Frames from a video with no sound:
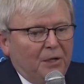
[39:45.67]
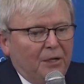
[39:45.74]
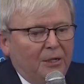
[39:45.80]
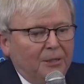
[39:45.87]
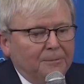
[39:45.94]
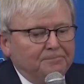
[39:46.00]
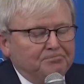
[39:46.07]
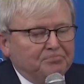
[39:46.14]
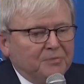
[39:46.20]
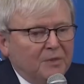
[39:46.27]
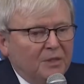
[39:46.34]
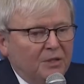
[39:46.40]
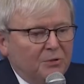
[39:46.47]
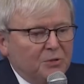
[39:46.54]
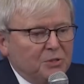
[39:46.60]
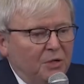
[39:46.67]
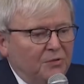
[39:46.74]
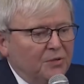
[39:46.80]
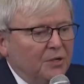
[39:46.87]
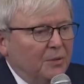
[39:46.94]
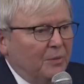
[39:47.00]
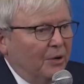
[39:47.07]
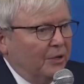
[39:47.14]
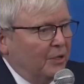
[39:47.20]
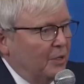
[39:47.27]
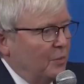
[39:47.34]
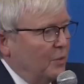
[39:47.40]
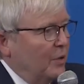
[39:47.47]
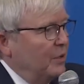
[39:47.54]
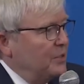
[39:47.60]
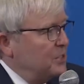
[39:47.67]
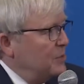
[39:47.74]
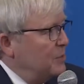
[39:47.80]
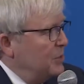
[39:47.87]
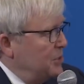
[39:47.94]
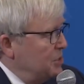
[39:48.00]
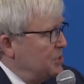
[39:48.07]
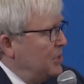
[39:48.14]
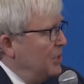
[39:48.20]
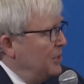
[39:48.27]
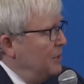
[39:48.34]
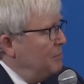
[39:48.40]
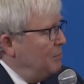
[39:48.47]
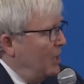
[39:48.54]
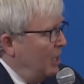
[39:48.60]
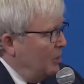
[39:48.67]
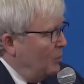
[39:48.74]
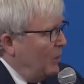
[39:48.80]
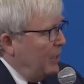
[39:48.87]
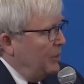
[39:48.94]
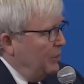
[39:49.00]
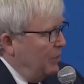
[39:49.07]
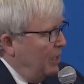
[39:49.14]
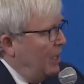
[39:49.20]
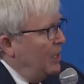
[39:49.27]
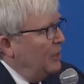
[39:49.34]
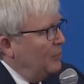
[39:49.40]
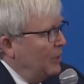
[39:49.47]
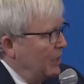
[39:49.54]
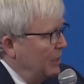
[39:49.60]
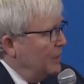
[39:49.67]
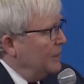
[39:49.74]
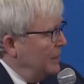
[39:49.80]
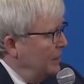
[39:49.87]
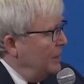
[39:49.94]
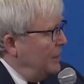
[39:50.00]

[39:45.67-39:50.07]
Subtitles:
there is often an American approach which is either my way or the highway.